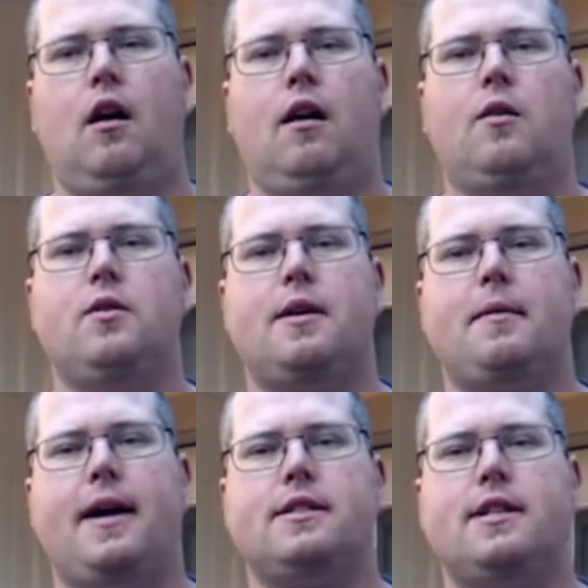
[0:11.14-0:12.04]
What's up,
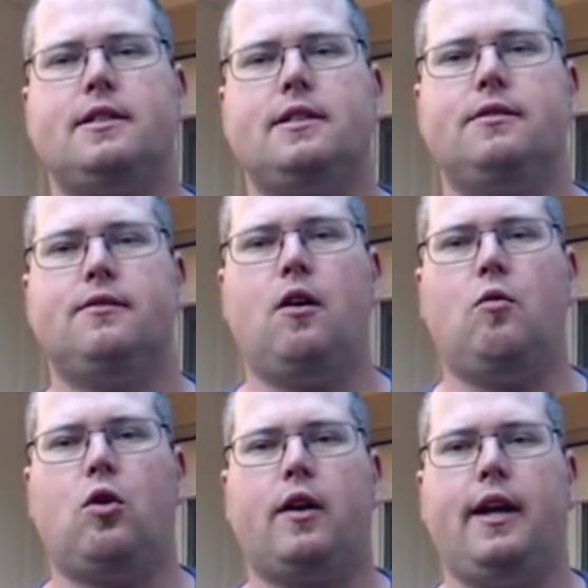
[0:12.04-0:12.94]
guys? Dustin Von
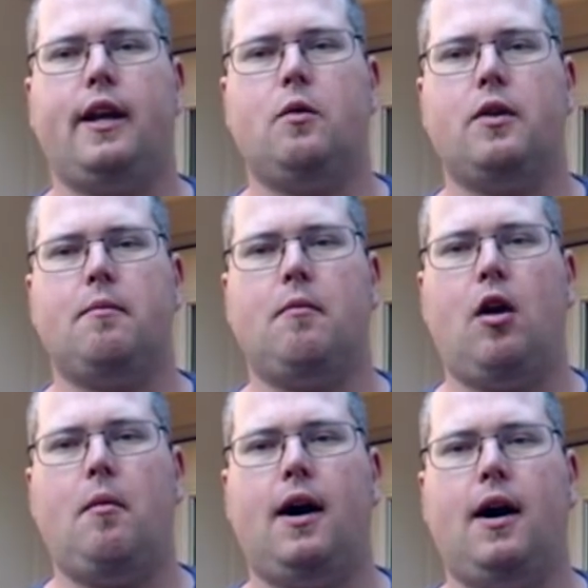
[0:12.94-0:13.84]
Warnke here with the
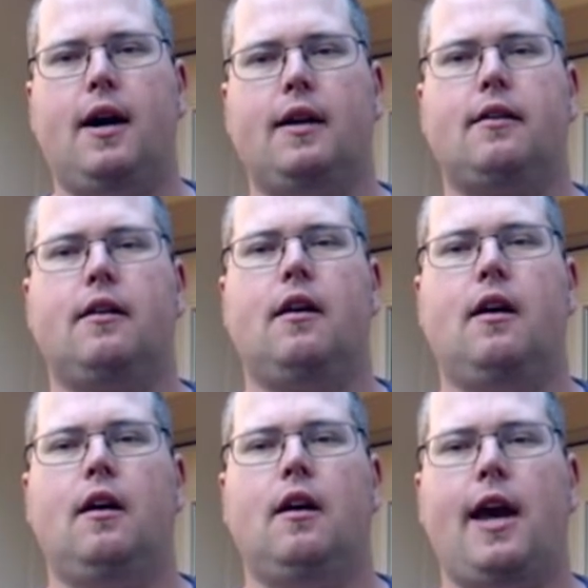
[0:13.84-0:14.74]
Marmot
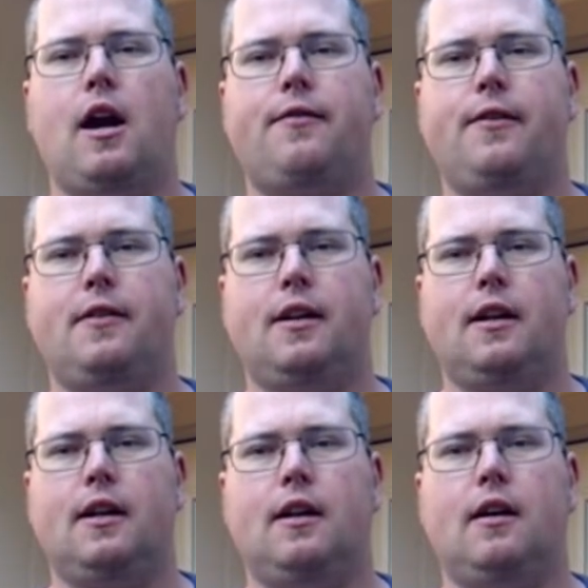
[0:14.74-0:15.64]

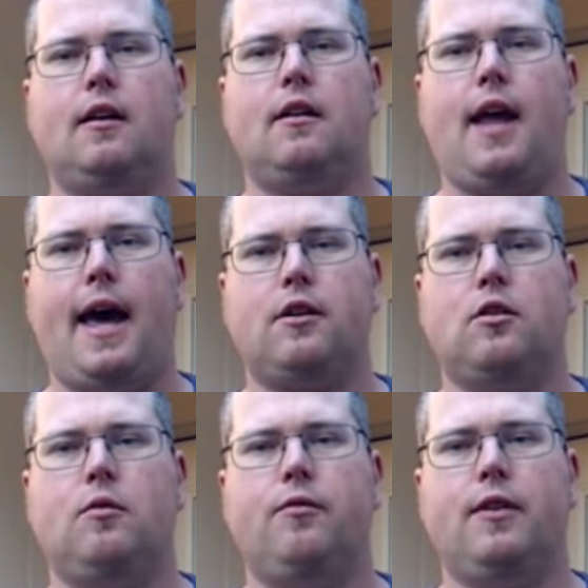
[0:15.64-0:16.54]
AR-15
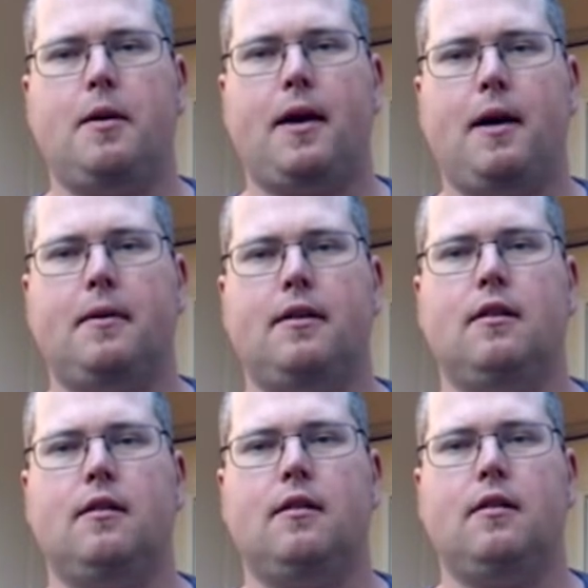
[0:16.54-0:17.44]
Tactical Flip-Up
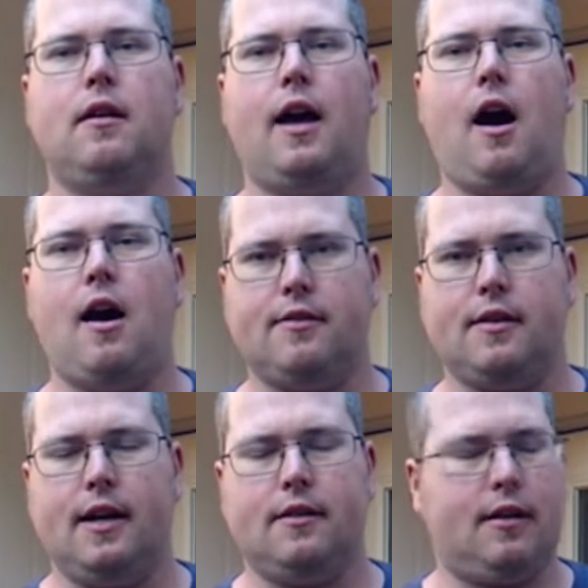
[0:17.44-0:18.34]
Iron
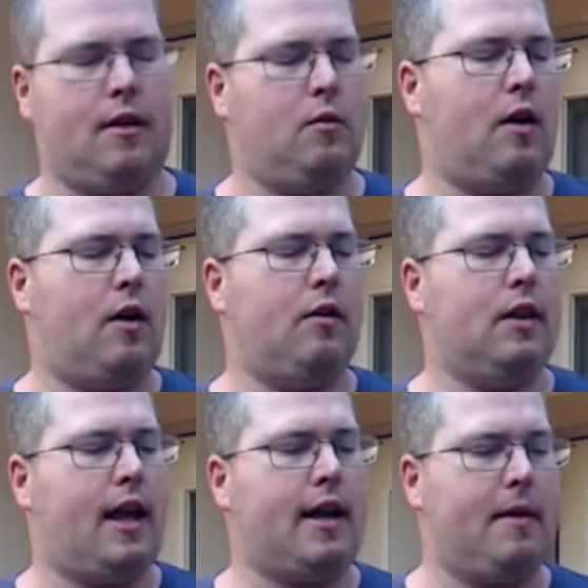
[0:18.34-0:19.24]
Sights. And what I really
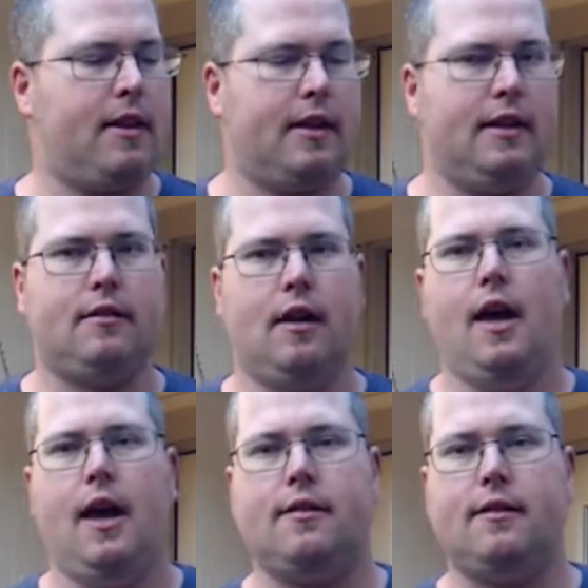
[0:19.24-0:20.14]
like about these
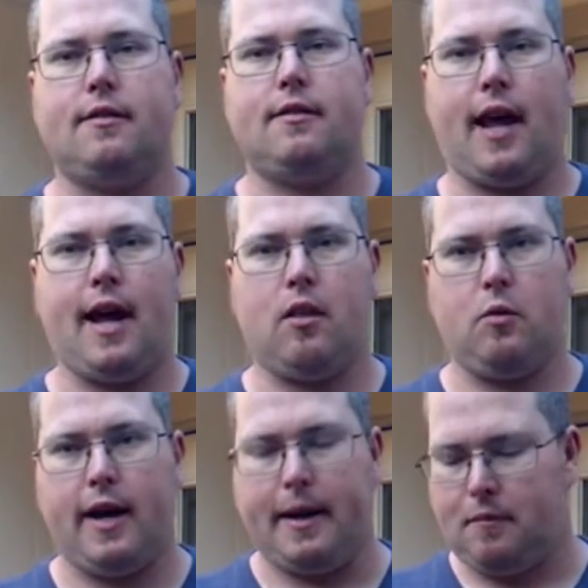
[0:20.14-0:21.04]
is they stay out of the
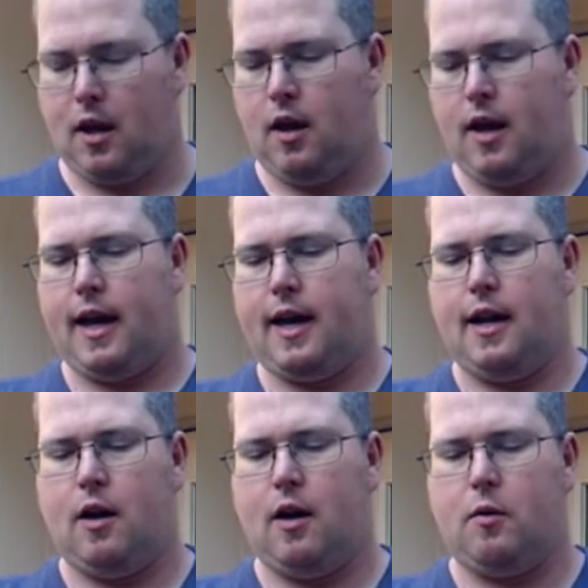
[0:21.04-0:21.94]
way.
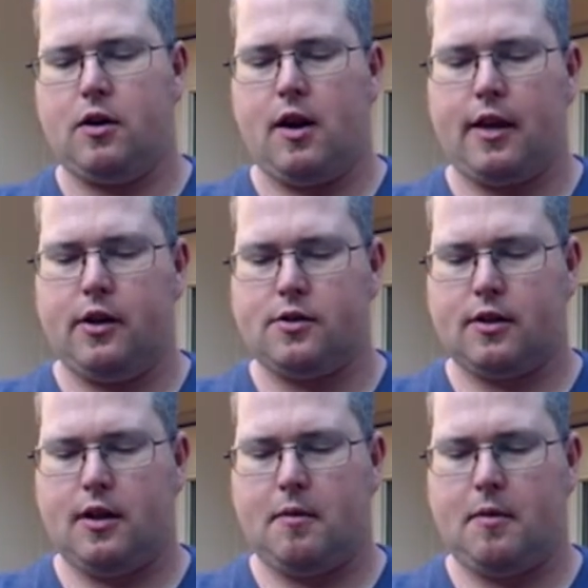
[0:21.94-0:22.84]
And when you're not
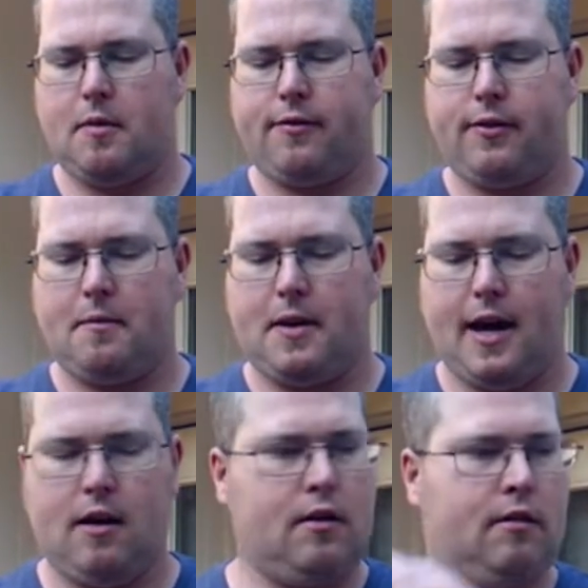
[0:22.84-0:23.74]
using them, they flip down.